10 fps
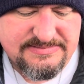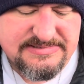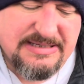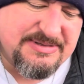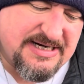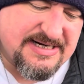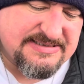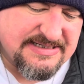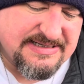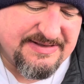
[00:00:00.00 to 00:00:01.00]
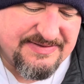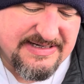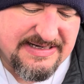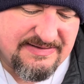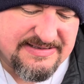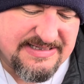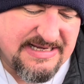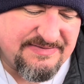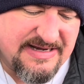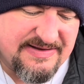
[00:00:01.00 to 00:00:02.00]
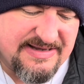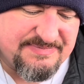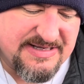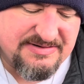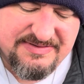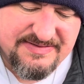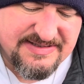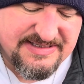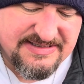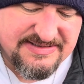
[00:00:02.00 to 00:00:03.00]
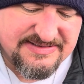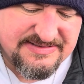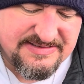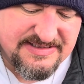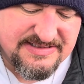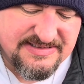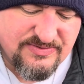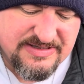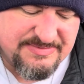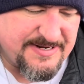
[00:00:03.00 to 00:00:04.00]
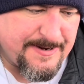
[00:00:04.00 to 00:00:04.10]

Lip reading: I'll be honest, I think I like the 858 better than the Queen Bee.